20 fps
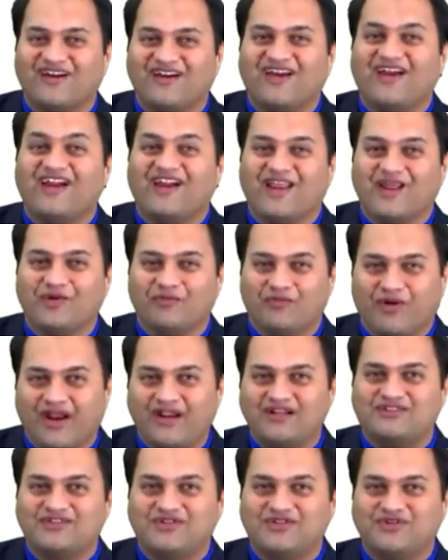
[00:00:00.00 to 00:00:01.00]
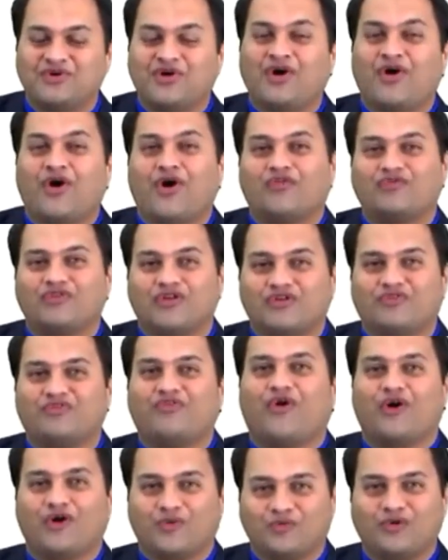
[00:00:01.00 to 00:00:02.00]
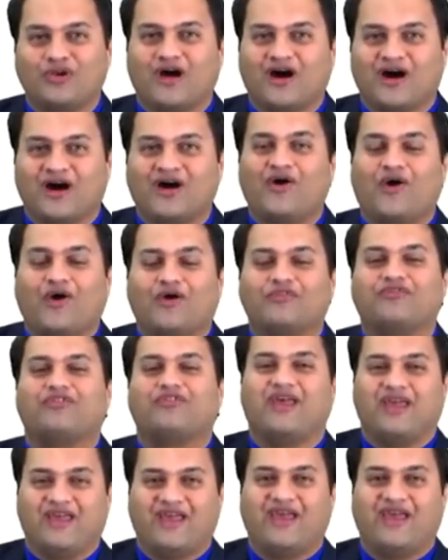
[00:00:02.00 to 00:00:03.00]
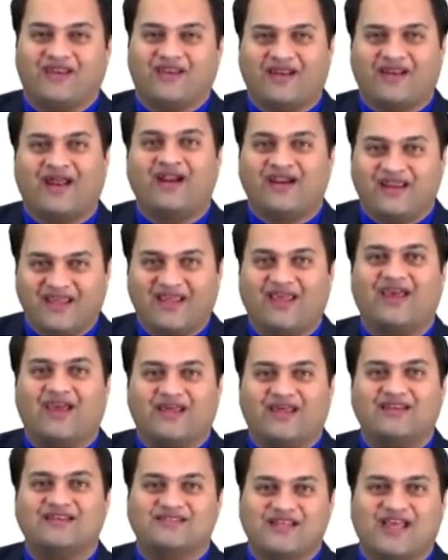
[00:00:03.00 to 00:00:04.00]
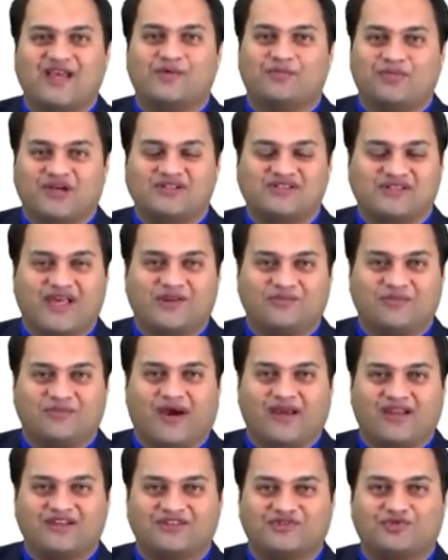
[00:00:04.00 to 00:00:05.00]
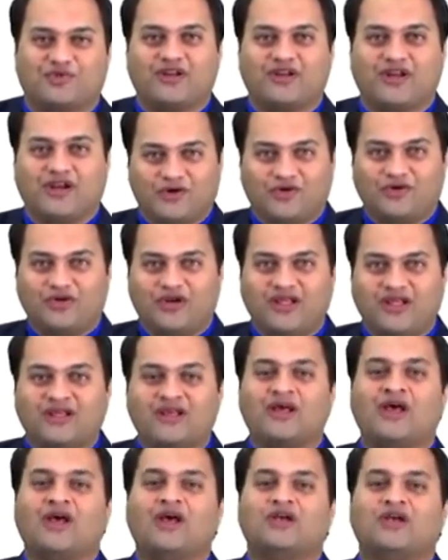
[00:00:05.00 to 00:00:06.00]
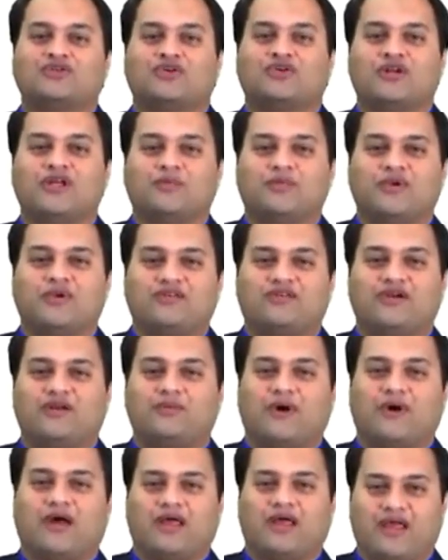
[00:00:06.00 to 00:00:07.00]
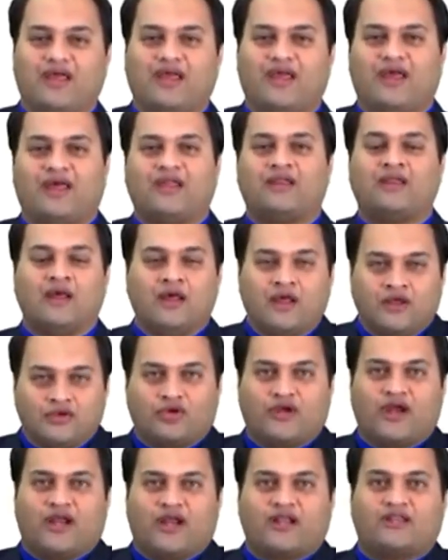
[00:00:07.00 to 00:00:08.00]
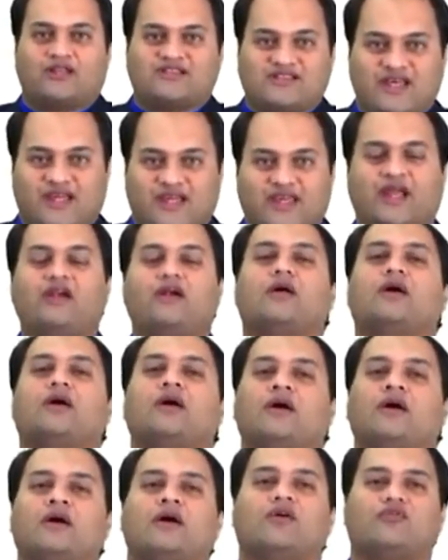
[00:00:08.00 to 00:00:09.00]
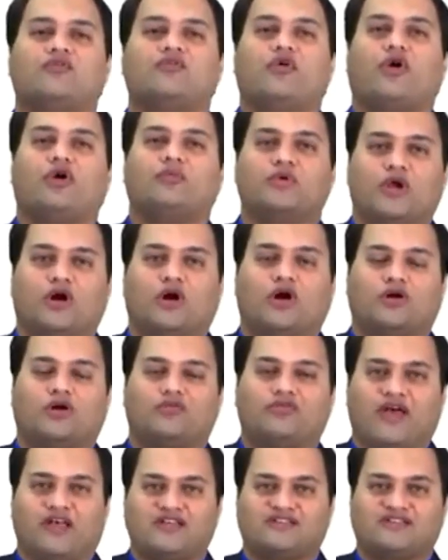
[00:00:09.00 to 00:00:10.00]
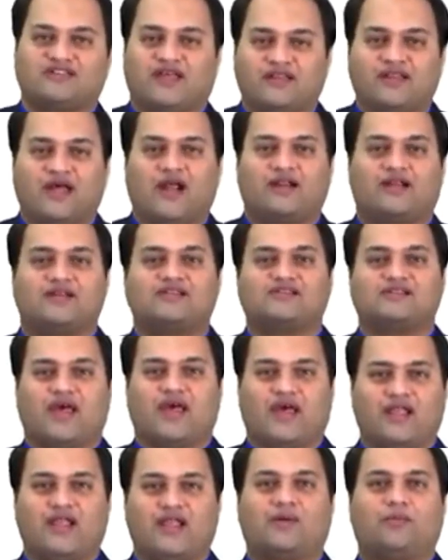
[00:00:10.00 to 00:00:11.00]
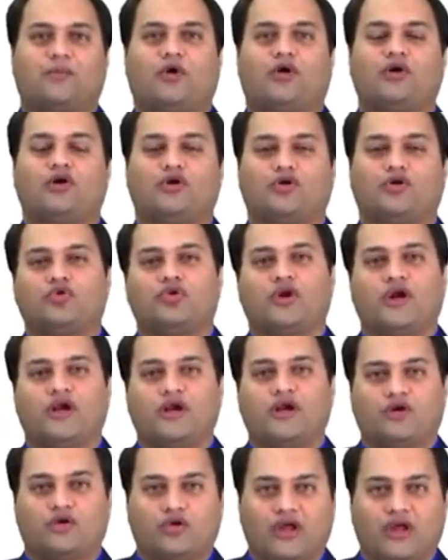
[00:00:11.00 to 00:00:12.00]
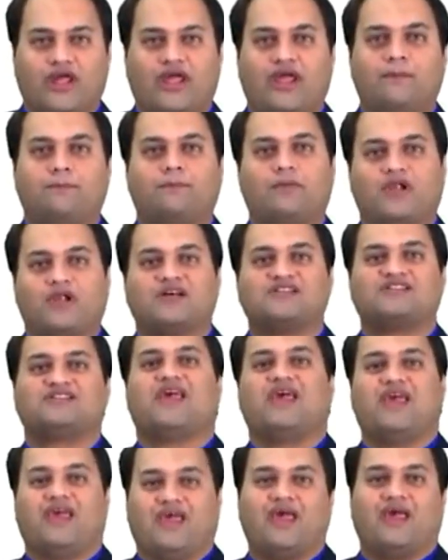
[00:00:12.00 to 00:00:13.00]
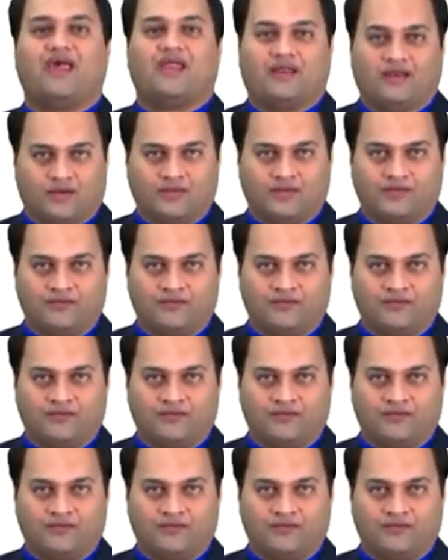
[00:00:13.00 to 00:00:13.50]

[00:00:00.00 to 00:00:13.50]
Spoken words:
It reminds you of the formula of an, right? An is a plus n minus 1 into d. So replace it by an, you get the second formula of Sn, that is n upon 2 into a plus an,